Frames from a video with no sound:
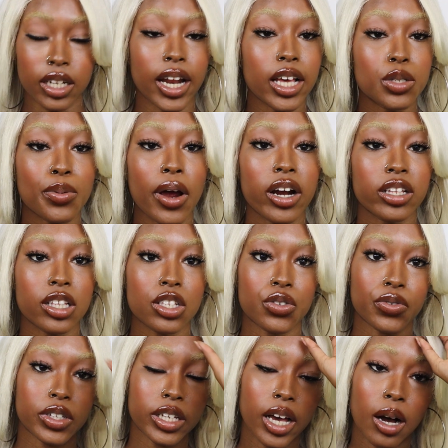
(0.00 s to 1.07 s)
next product that's
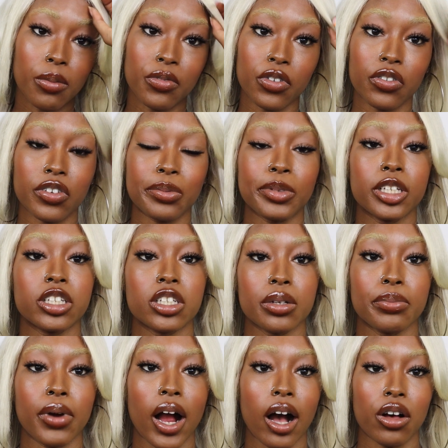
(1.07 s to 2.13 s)
really helpful for
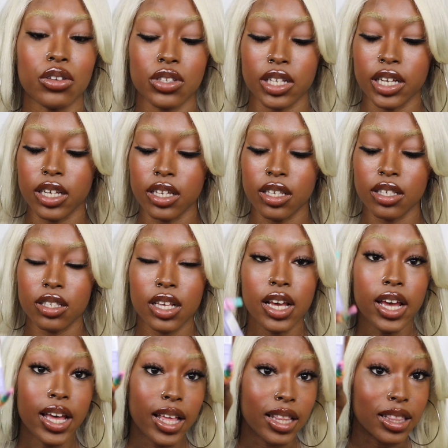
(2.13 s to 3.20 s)
bleaching brows is
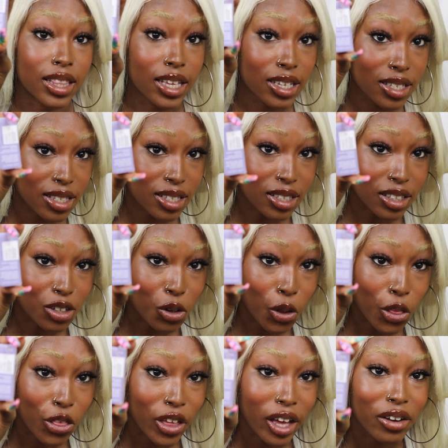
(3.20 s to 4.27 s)
this little
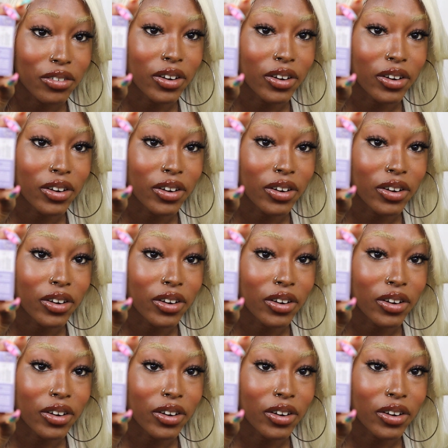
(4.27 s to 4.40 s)
thing